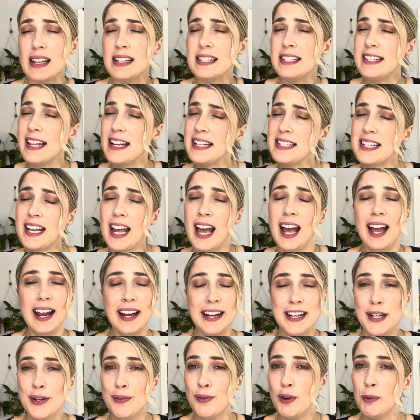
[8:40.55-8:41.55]
that's
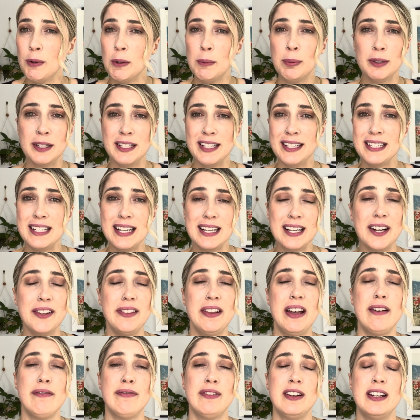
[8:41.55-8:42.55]
kind of what we're predicting on
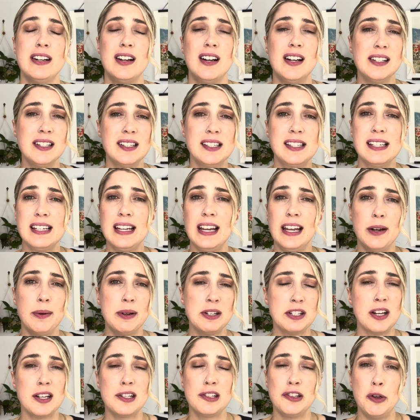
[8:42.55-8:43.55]
that front. Honestly, we
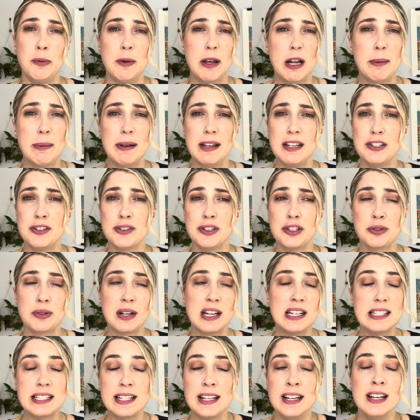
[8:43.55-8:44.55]
talked a little bit about interest
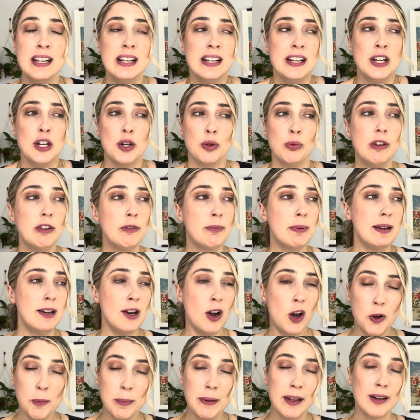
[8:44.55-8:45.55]
rates. We've been
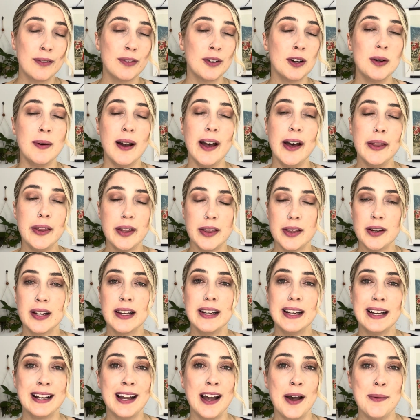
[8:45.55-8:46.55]
hoping for a while that they're
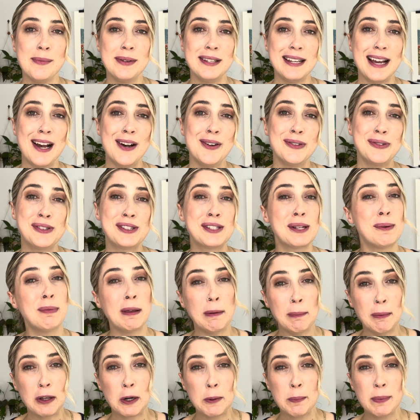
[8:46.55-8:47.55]
going to come down. Some
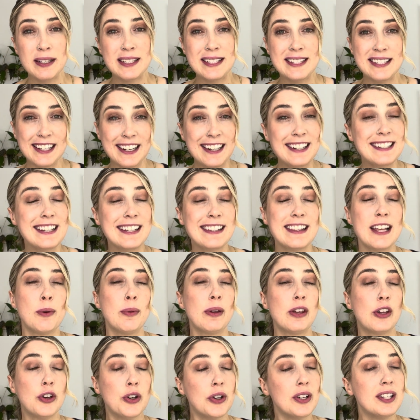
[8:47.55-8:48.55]
people are predicting that we
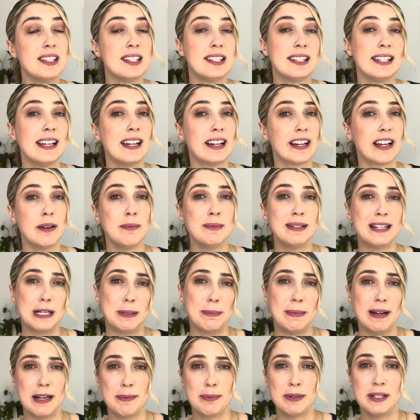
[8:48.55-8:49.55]
could see it come down
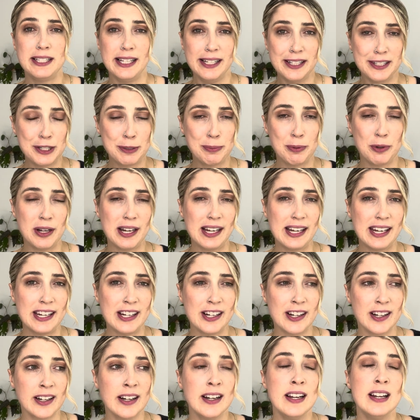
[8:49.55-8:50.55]
by a percentage point
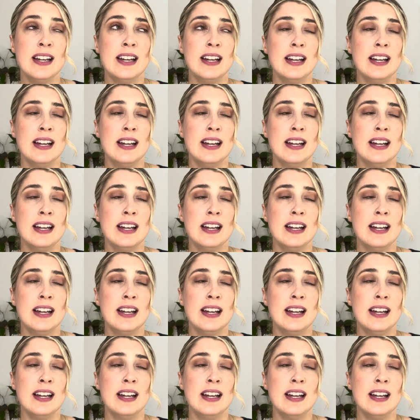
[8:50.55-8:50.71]
here